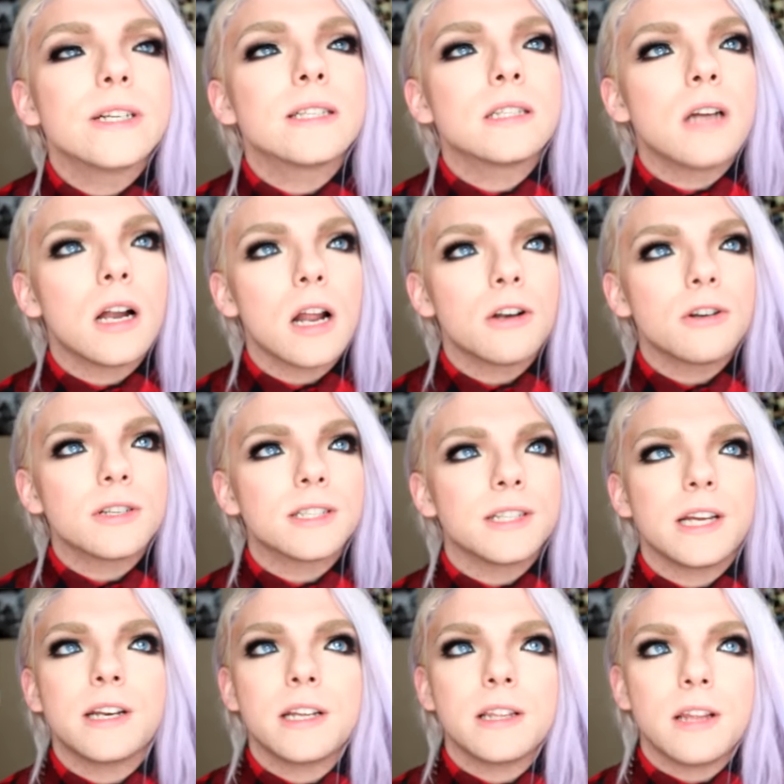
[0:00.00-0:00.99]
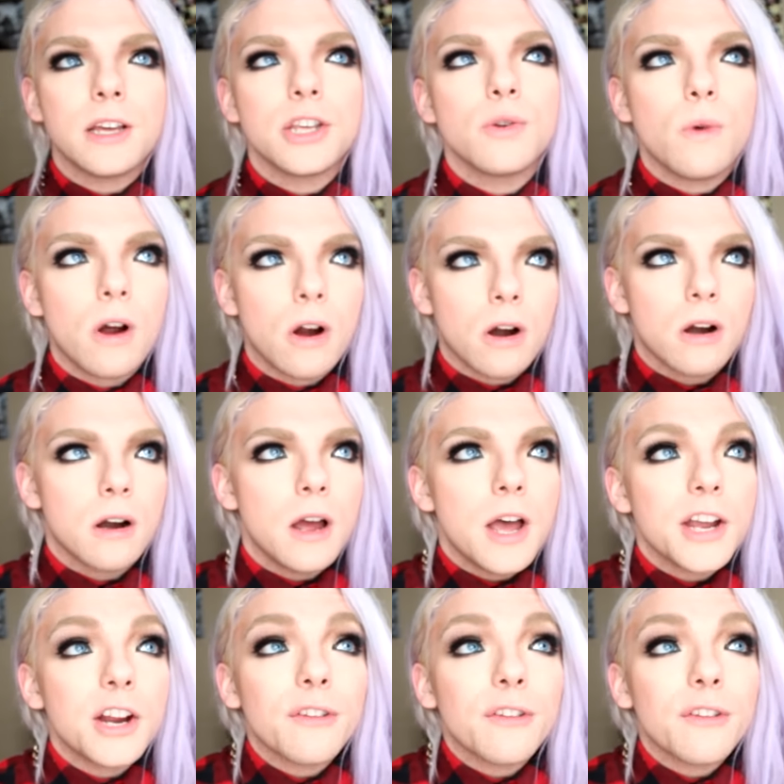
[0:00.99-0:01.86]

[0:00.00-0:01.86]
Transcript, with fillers: it's not understanding that you are,